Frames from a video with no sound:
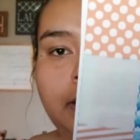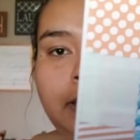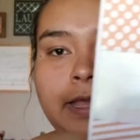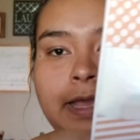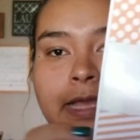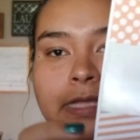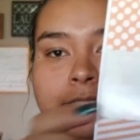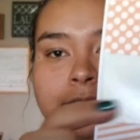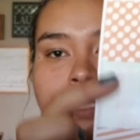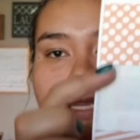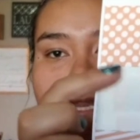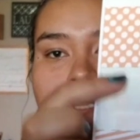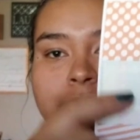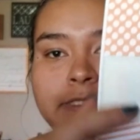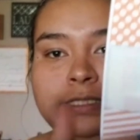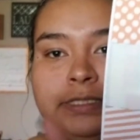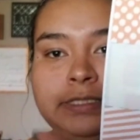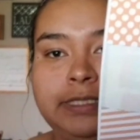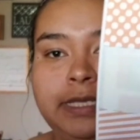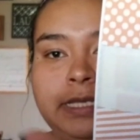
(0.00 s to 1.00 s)
Like I said, I
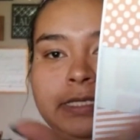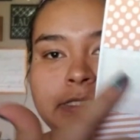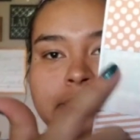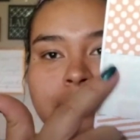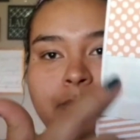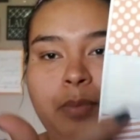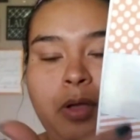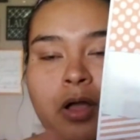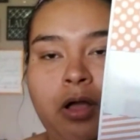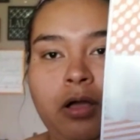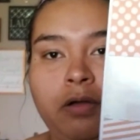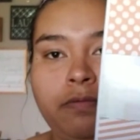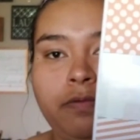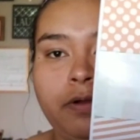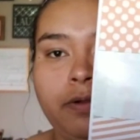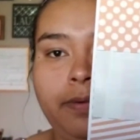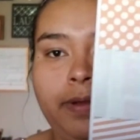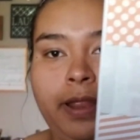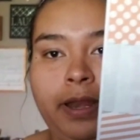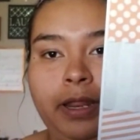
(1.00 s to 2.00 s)
did take some off
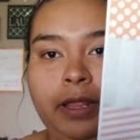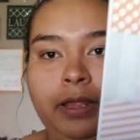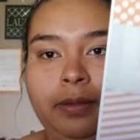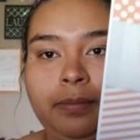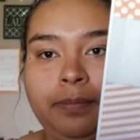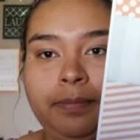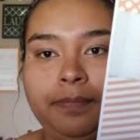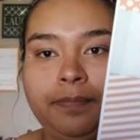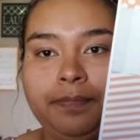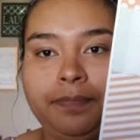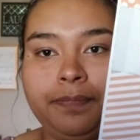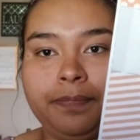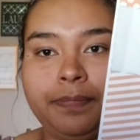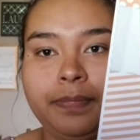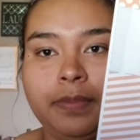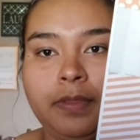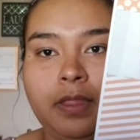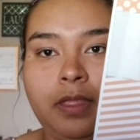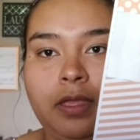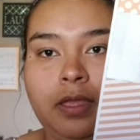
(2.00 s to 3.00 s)
already.
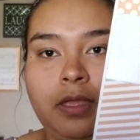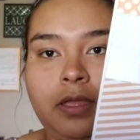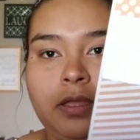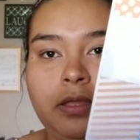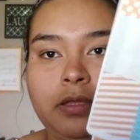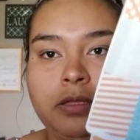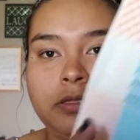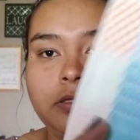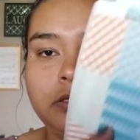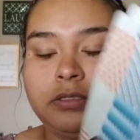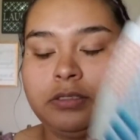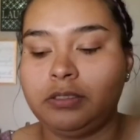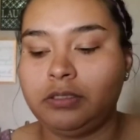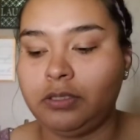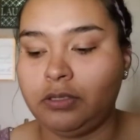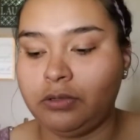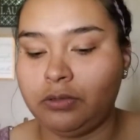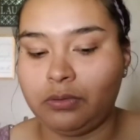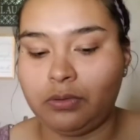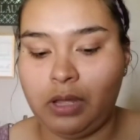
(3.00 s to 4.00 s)

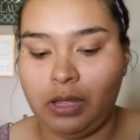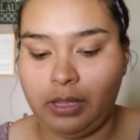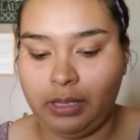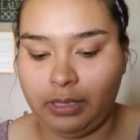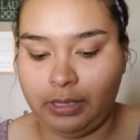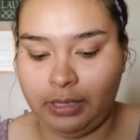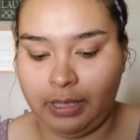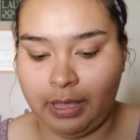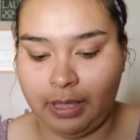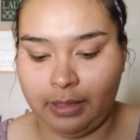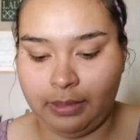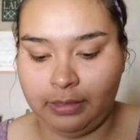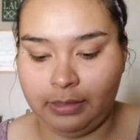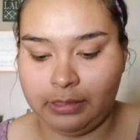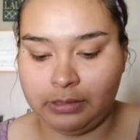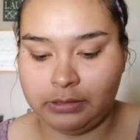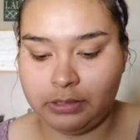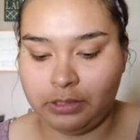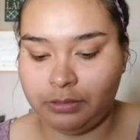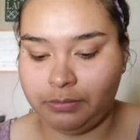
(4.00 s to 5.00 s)
So yeah,
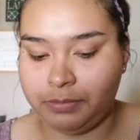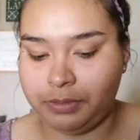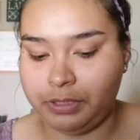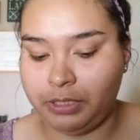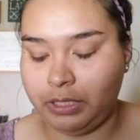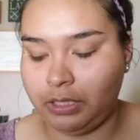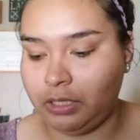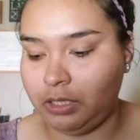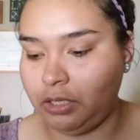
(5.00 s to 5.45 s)
these are really